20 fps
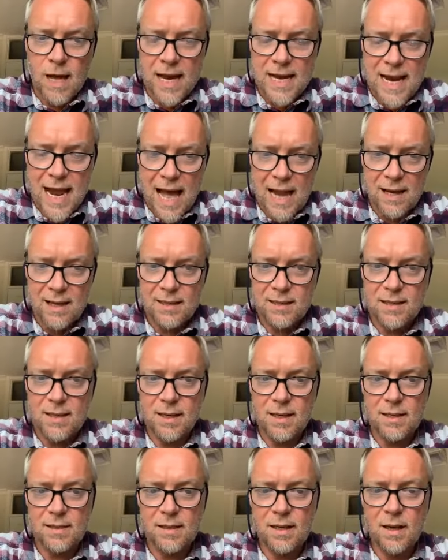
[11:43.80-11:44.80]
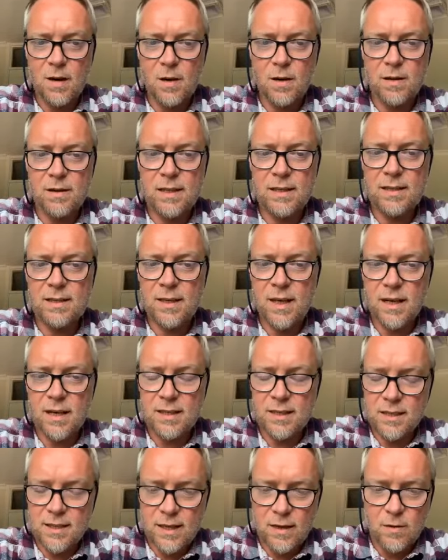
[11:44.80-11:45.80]
analysis and a lot of this kind
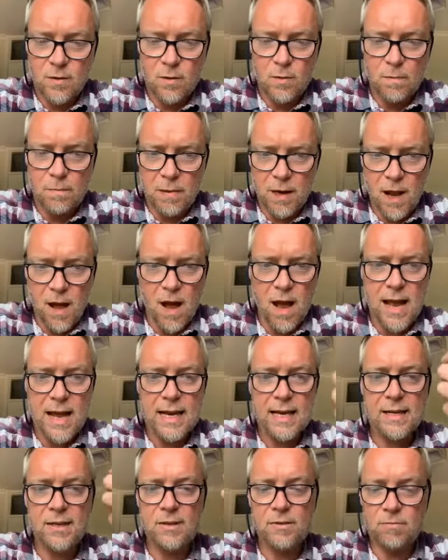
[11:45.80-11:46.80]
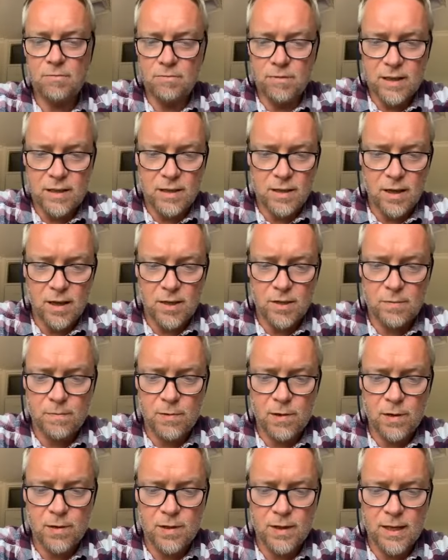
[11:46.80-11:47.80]
of single blind research
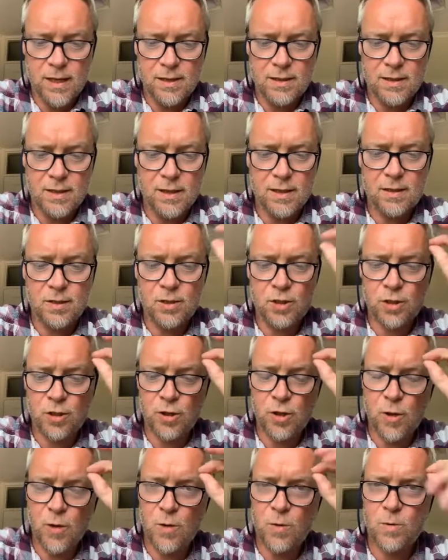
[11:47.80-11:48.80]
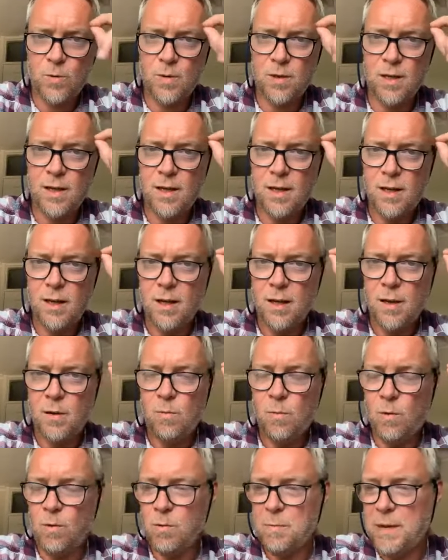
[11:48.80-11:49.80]
processes showed
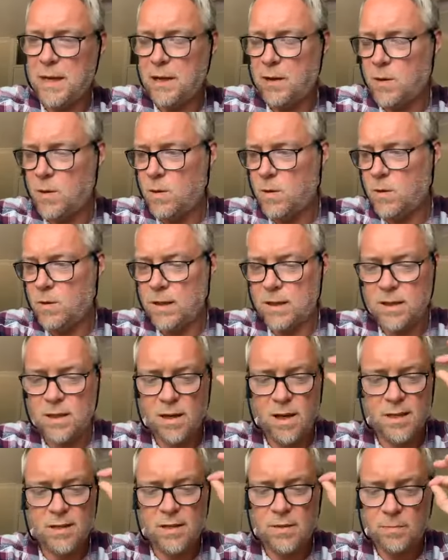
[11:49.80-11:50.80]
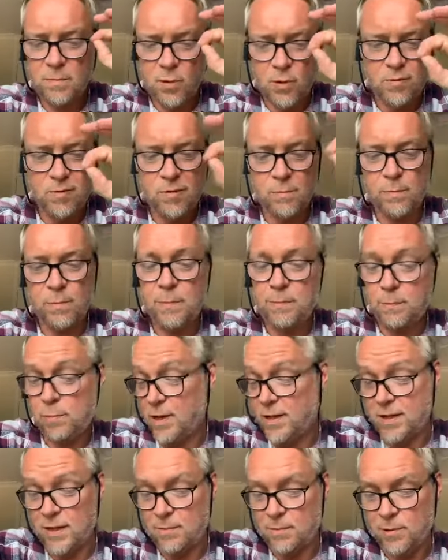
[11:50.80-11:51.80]
what would be called in science as proof of
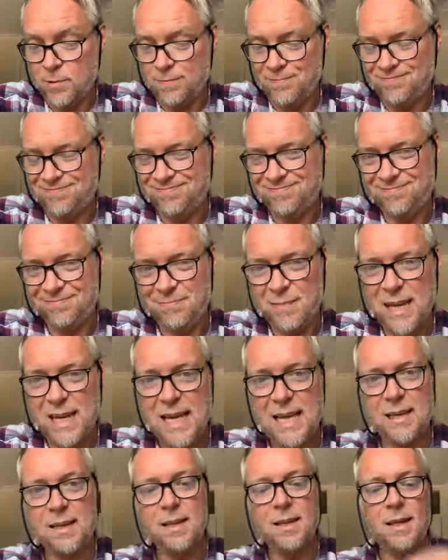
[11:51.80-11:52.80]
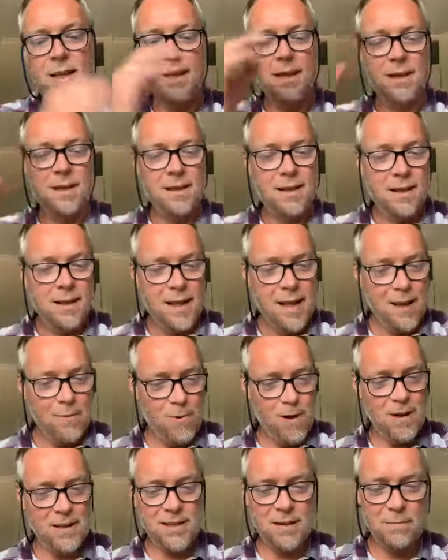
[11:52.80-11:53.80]
principle, meaning it
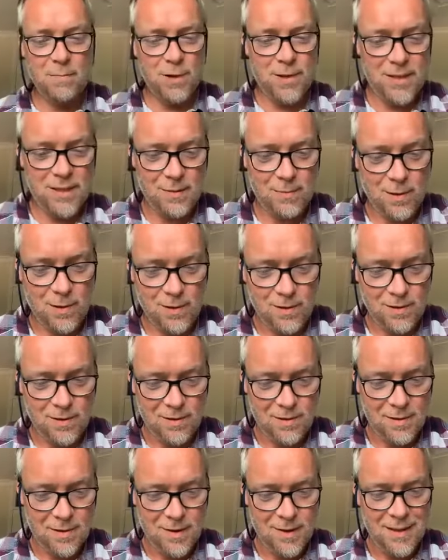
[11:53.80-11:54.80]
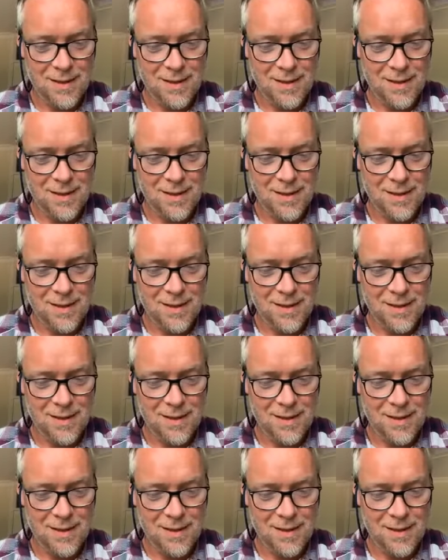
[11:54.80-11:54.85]
works in principle,